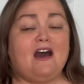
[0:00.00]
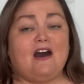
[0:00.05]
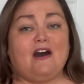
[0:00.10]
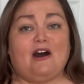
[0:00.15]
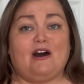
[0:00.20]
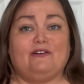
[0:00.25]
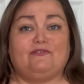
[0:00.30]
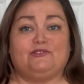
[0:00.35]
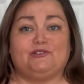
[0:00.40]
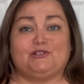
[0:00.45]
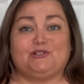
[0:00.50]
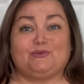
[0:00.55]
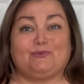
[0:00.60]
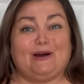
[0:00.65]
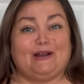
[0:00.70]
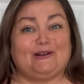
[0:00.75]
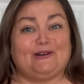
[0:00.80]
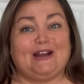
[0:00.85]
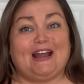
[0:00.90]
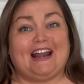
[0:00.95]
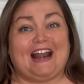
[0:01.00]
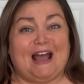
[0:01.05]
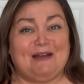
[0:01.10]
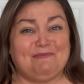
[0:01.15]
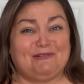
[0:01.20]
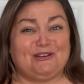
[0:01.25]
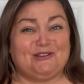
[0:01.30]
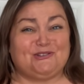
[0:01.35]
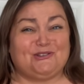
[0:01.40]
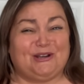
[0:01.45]
of the sweater and I'm
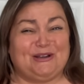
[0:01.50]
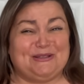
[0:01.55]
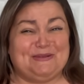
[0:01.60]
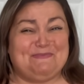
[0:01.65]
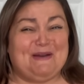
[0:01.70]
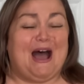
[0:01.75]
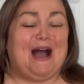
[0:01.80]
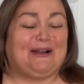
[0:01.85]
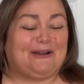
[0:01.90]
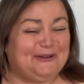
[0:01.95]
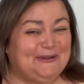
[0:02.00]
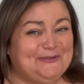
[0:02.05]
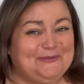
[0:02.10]
gonna show you the back.